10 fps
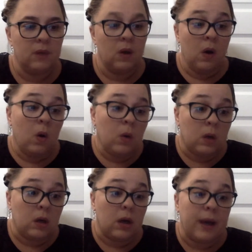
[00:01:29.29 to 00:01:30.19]

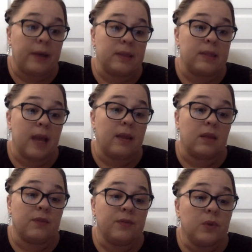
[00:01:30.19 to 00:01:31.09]
Or I could say that
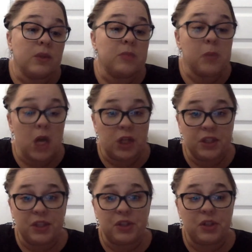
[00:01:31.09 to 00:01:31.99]
the floor is
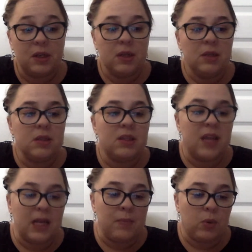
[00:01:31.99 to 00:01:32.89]
blondish,
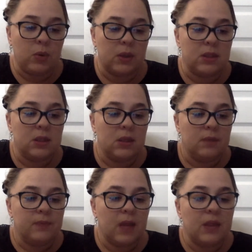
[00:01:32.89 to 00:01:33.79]
skinny boards,
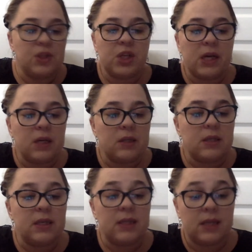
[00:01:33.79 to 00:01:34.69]
and the chairs
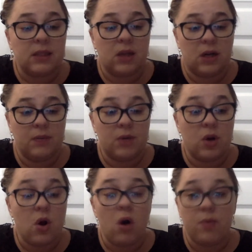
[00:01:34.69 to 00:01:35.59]
and desk arms
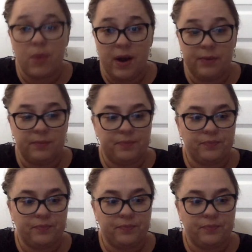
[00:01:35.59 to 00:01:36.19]
are all brown.